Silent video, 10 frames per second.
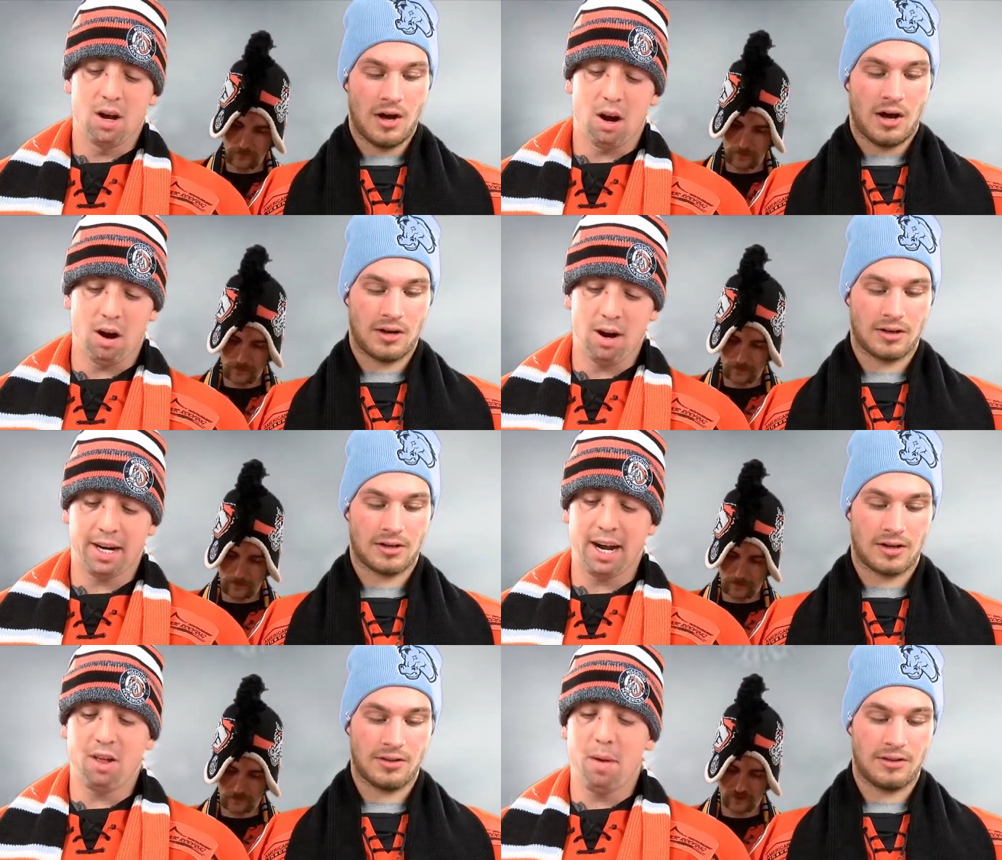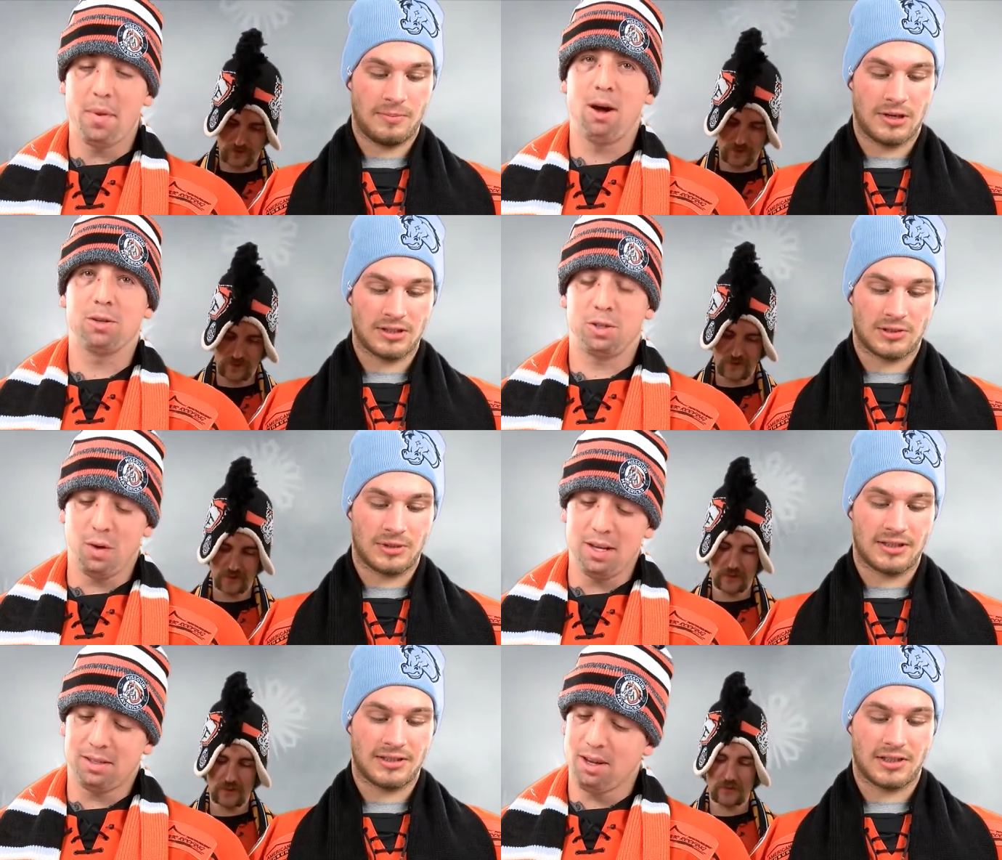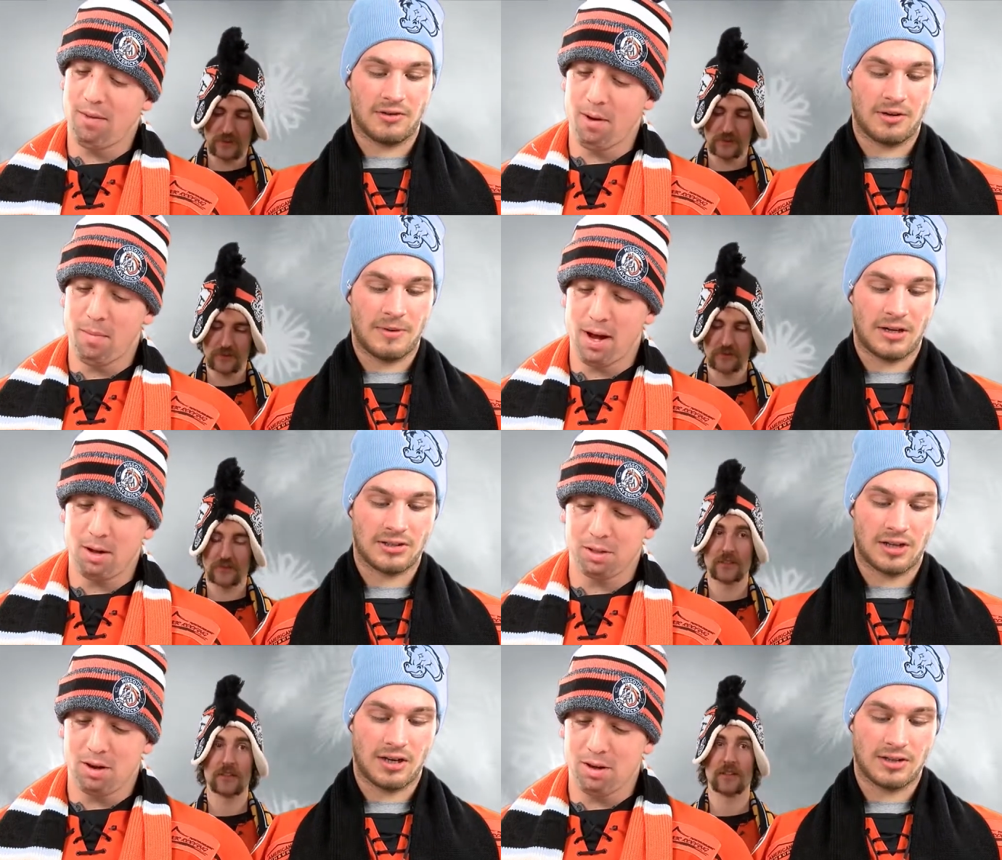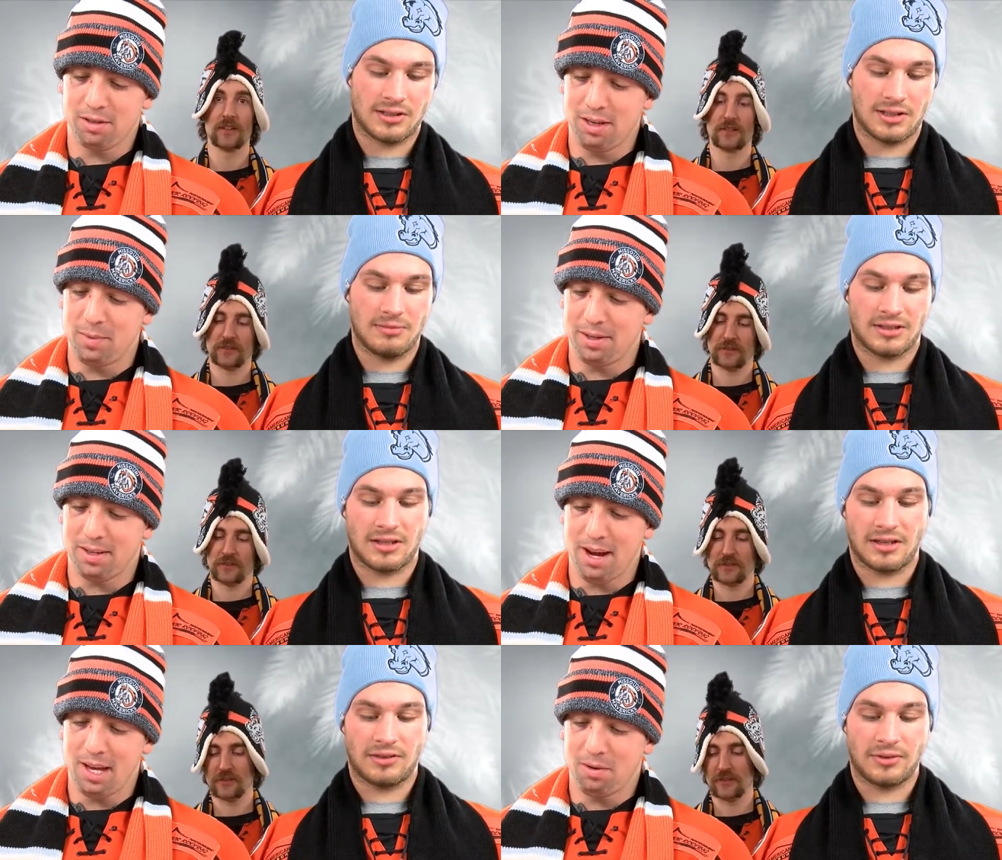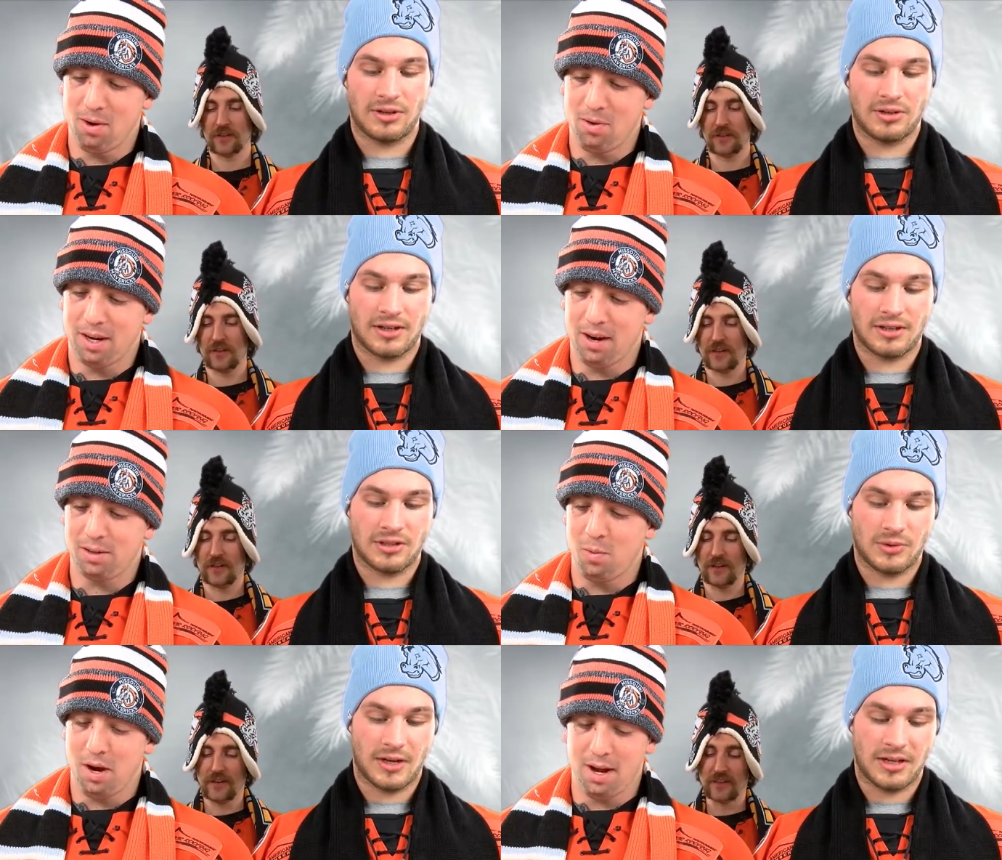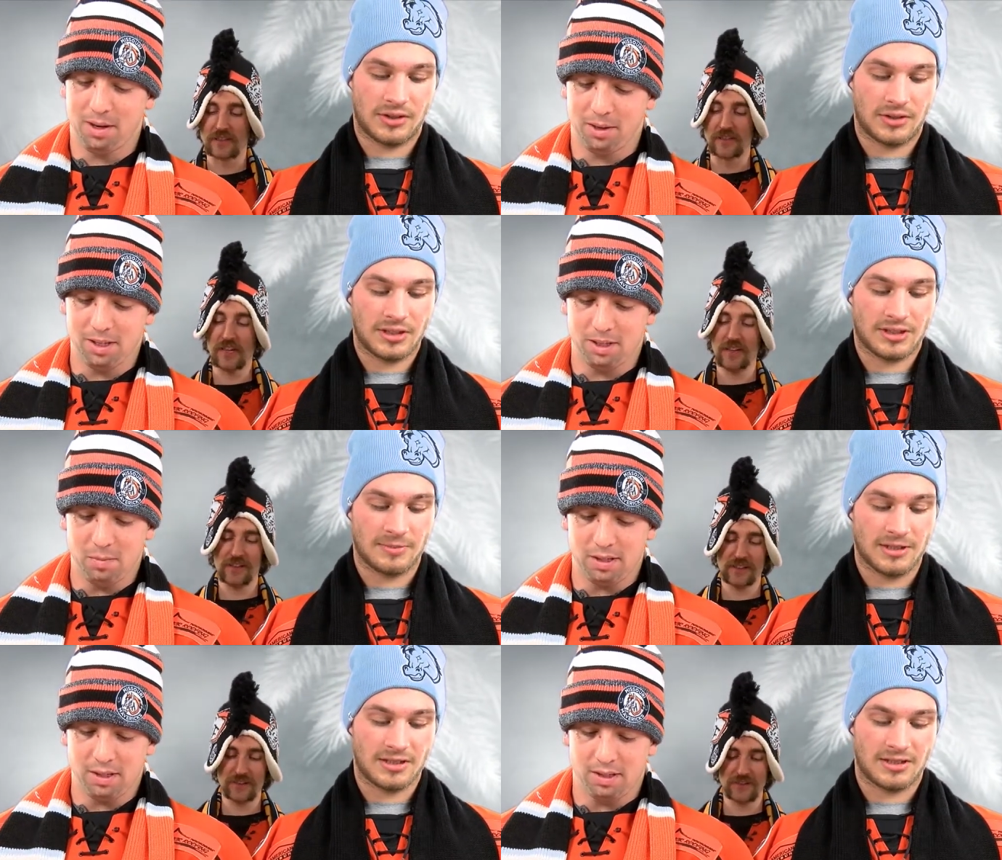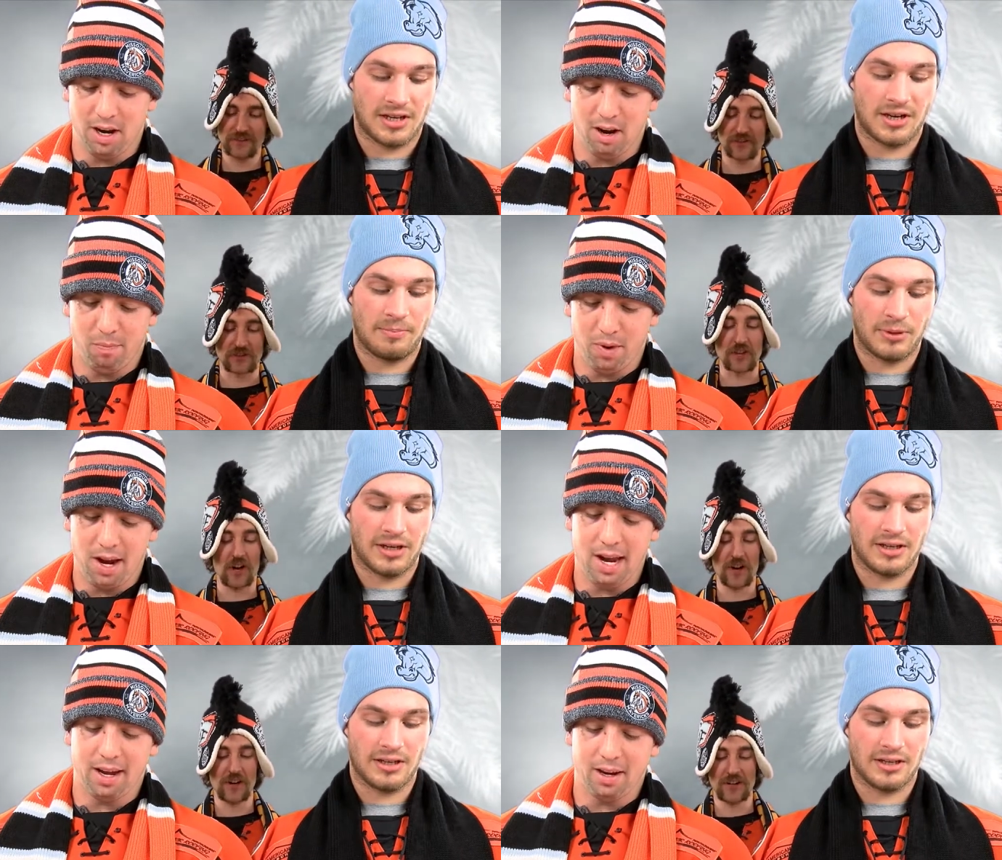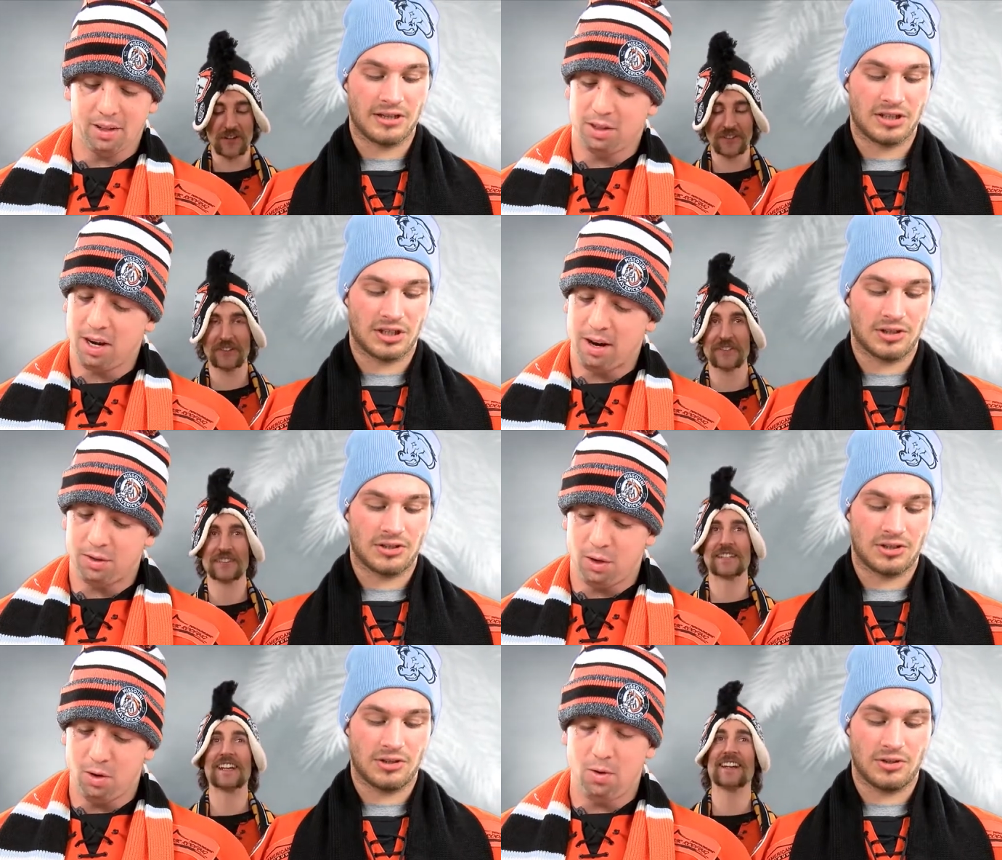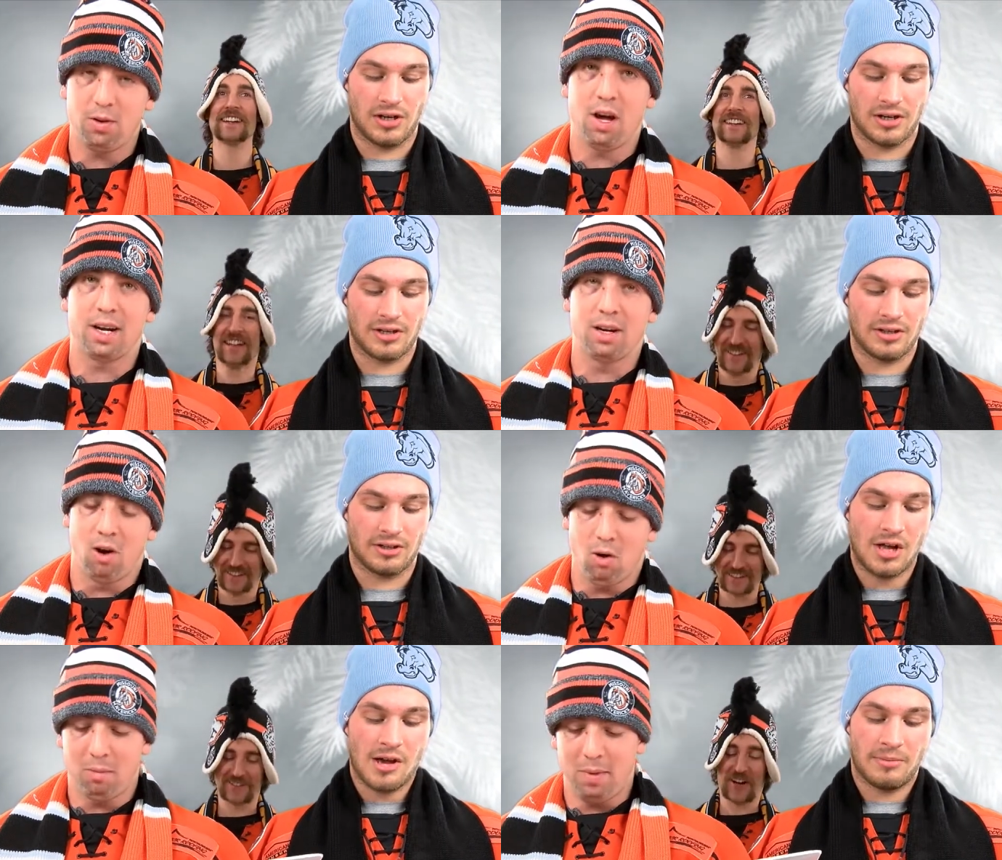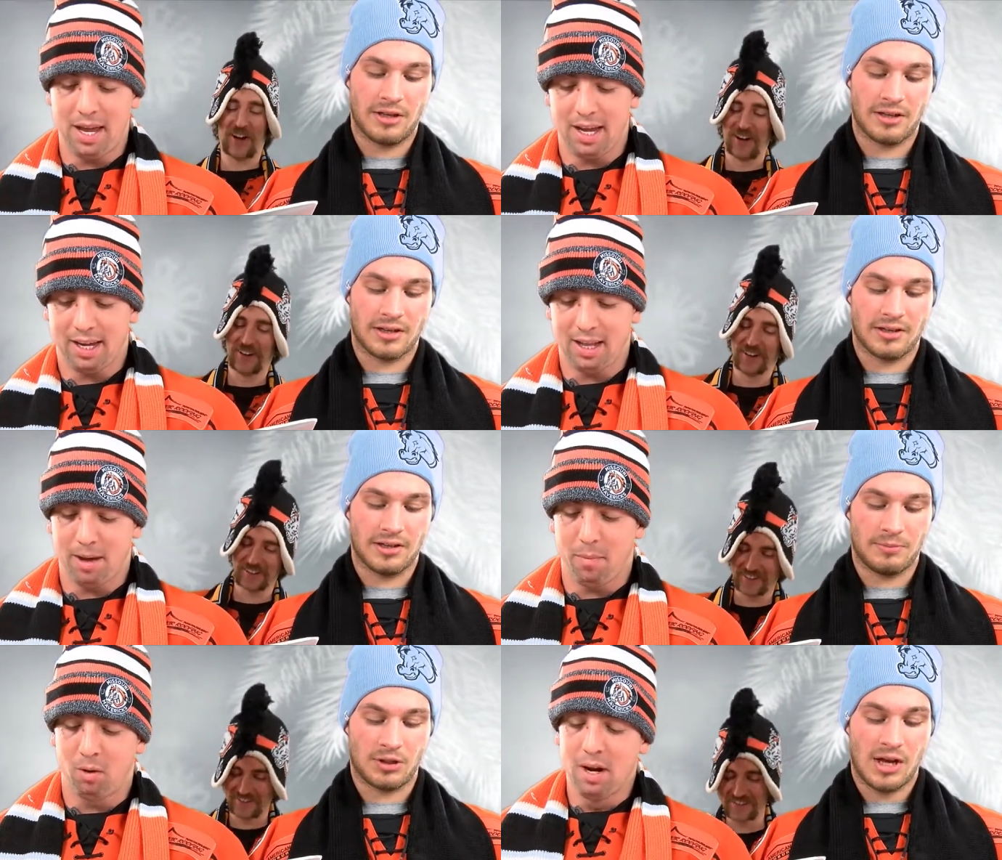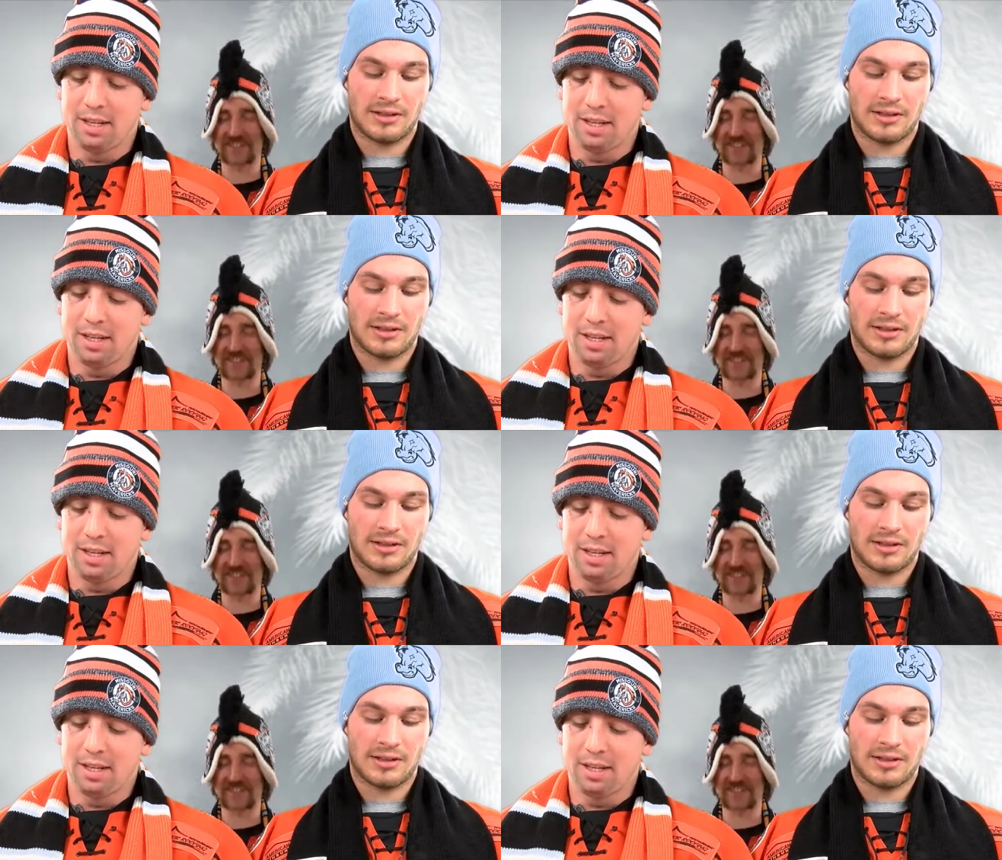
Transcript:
Speaker 1: Hark all the bells, sweet silver bells, all seem to say, throw cares away. Christmas is here, bringing a cheer to young and old, meek and the bold.